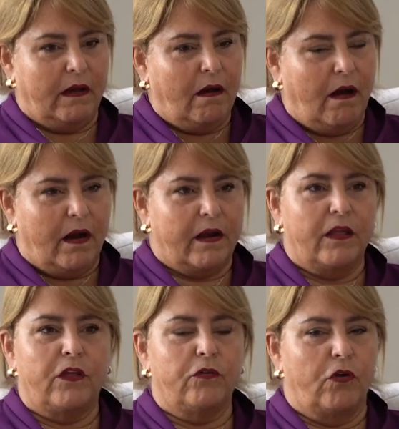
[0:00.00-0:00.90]
a car,
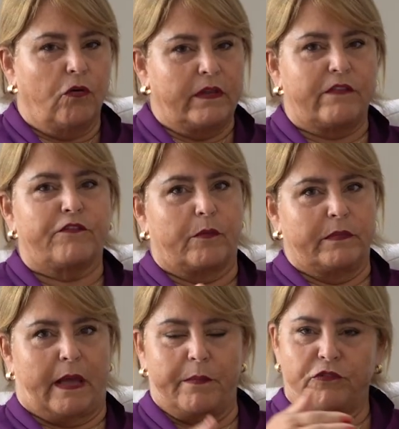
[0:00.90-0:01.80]
you know that from
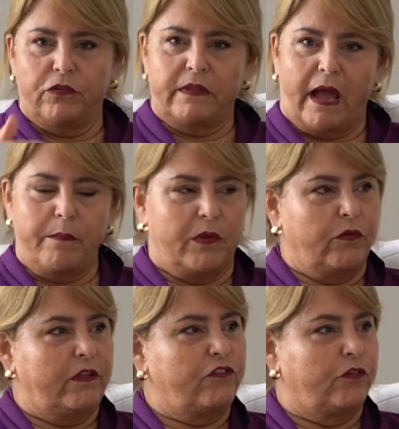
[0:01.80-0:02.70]
time to time you
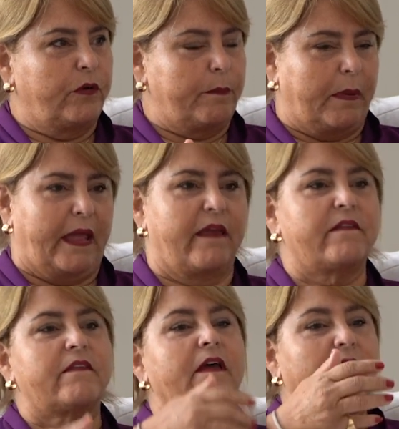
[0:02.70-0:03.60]
need to
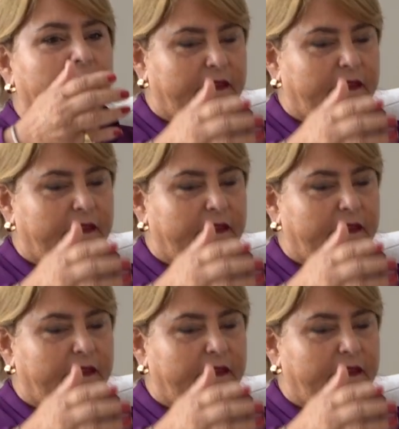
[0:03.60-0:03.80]
replace